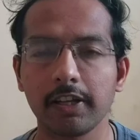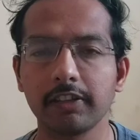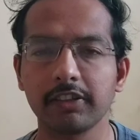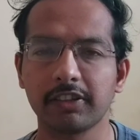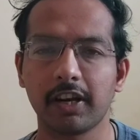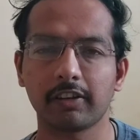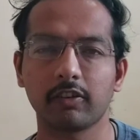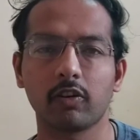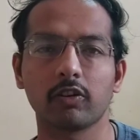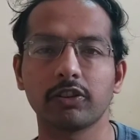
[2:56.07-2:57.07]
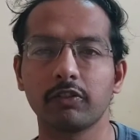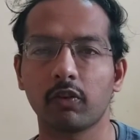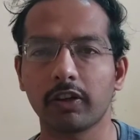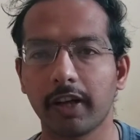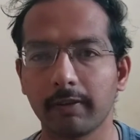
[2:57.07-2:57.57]
In this technology,
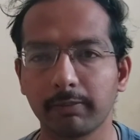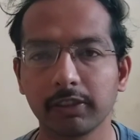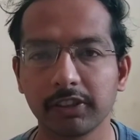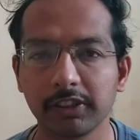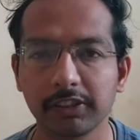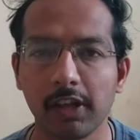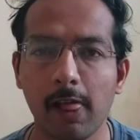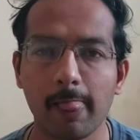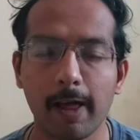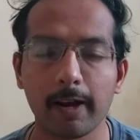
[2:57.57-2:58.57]
what happens is